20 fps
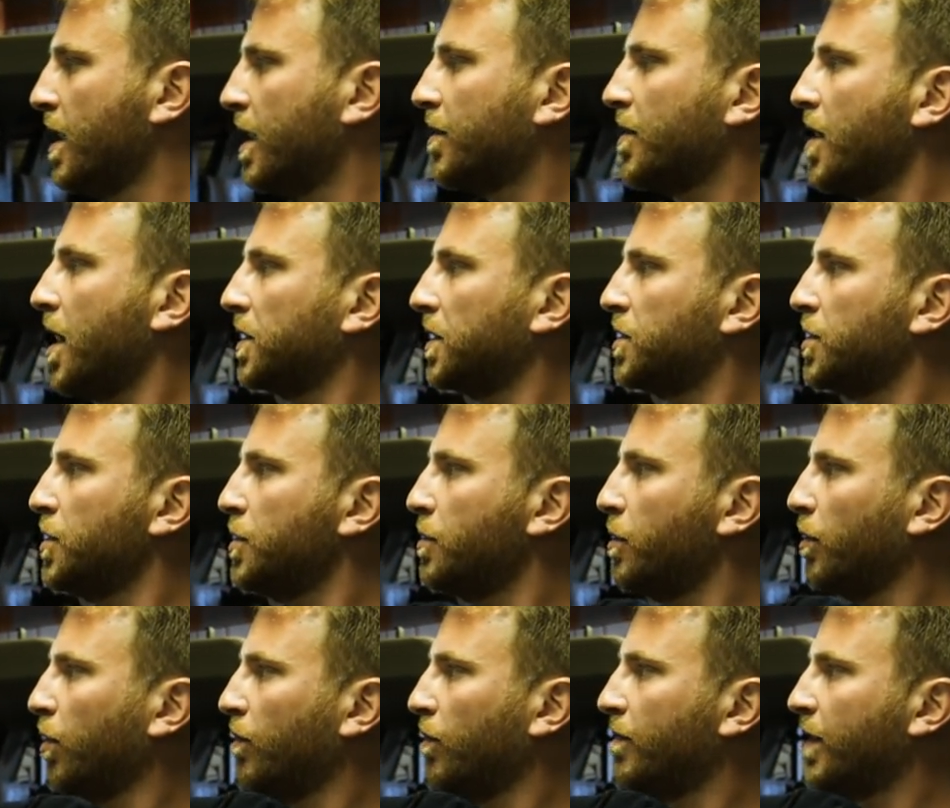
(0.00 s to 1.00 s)
It's got
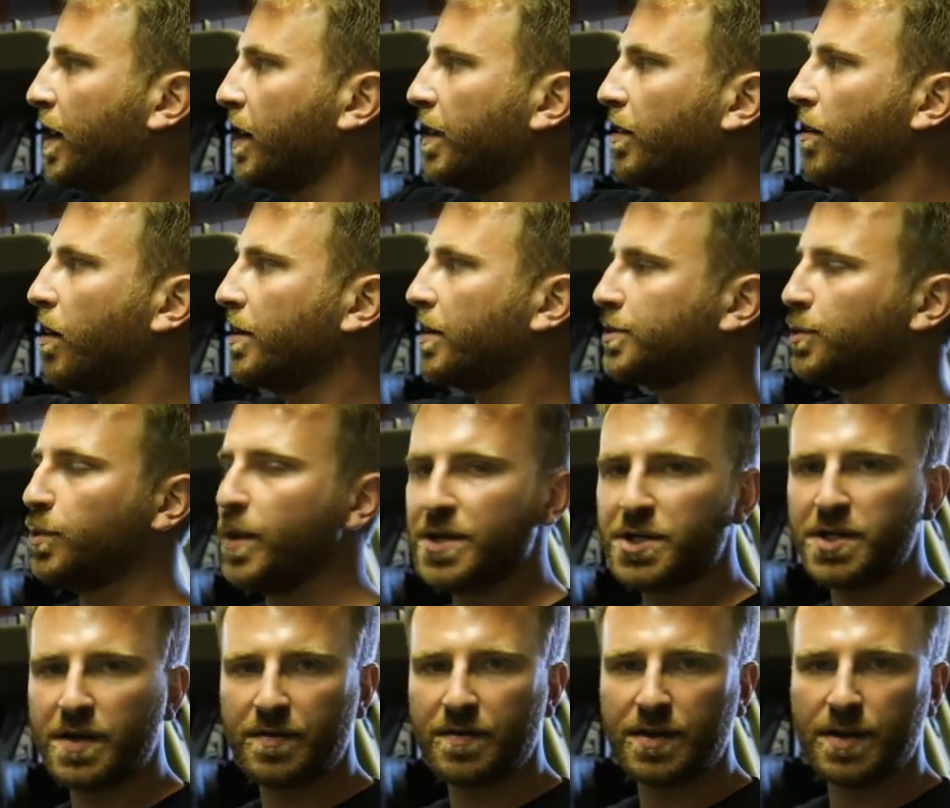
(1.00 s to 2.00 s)
two very large winches